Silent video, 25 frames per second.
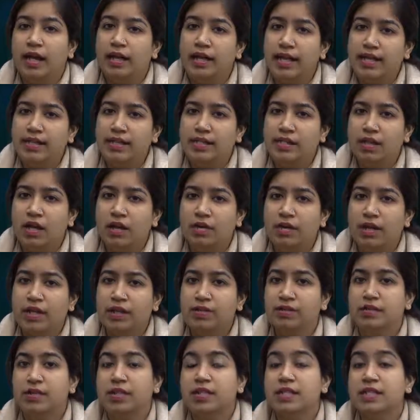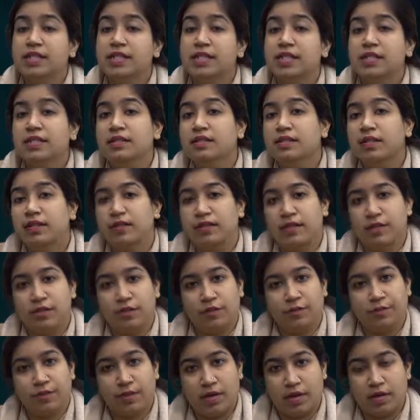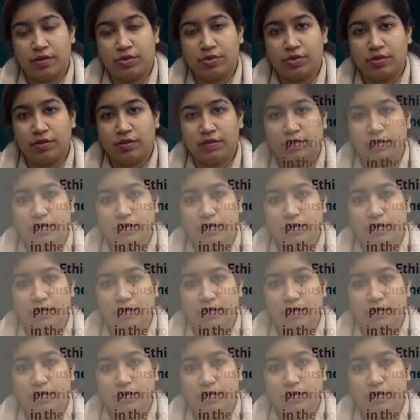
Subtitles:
Let's now get to the concern areas of production.